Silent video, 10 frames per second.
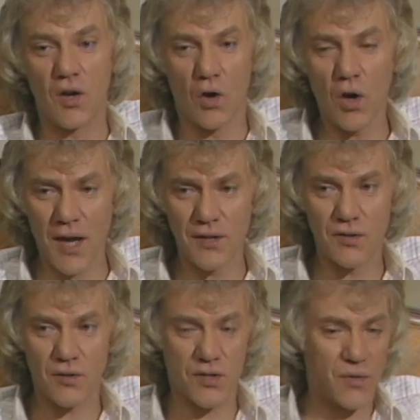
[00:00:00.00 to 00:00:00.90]
All I
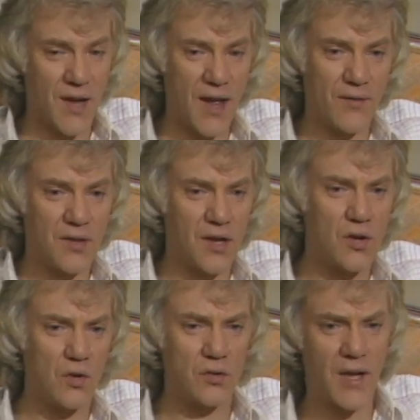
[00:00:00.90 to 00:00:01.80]
do is they have a thing
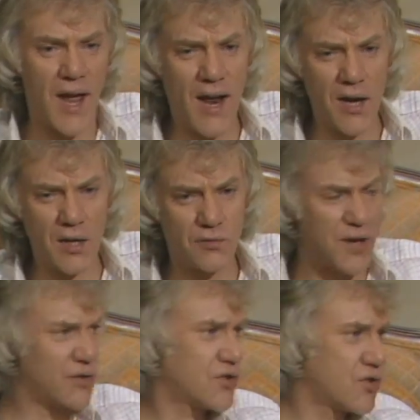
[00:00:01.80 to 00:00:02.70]
called alien
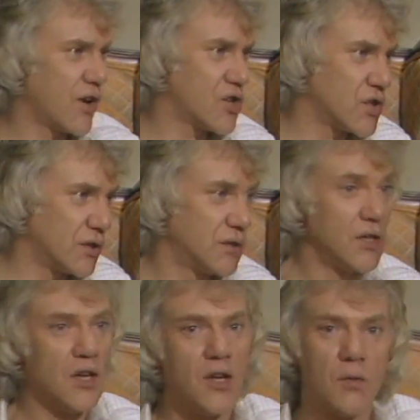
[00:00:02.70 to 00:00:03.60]
registration
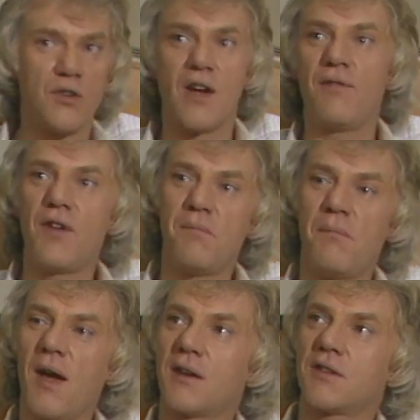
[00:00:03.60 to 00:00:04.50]
which every
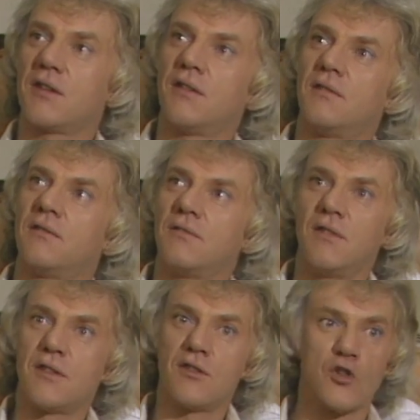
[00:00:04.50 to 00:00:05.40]
Mexican
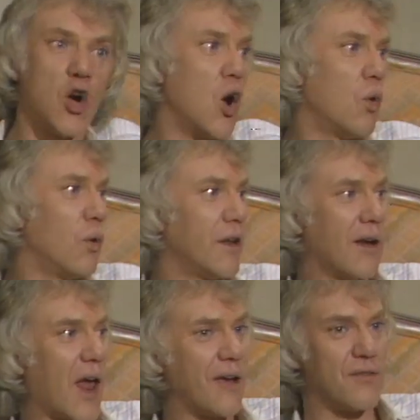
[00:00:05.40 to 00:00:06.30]
is his goal
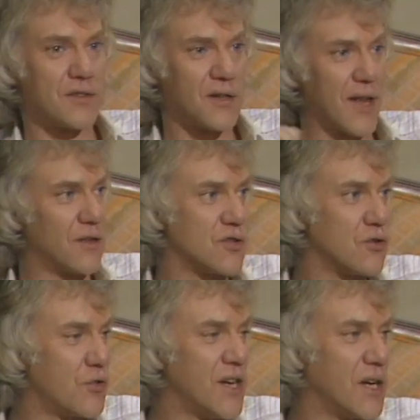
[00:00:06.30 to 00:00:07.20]
in life, is to get this
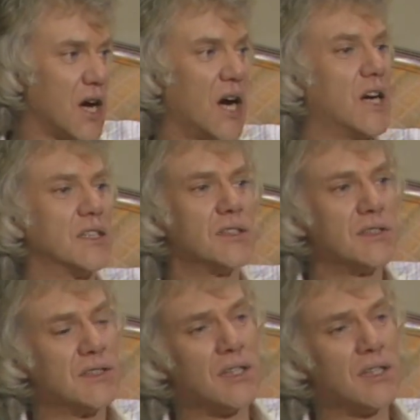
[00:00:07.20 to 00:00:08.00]
green card.